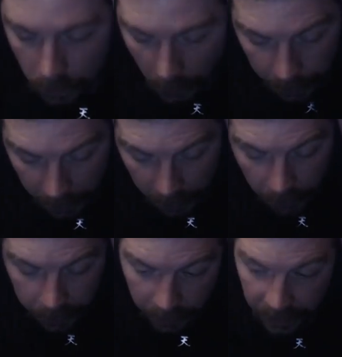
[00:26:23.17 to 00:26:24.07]
I mean, I
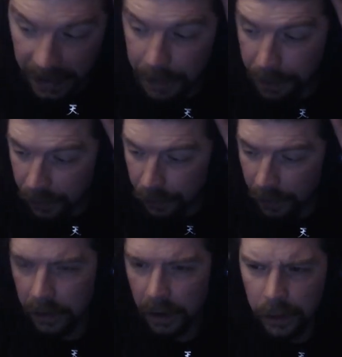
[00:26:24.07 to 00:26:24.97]
know they're deep
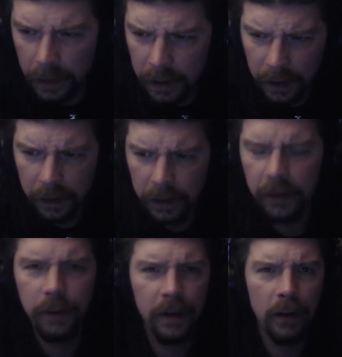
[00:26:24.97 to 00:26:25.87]
entrenched. I thought
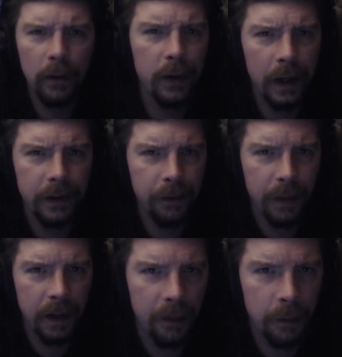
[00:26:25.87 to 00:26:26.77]
this was like all you had to
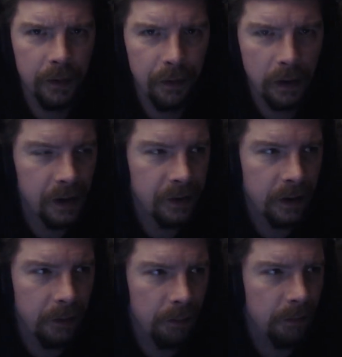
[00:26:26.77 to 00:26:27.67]
pick from was Verizon and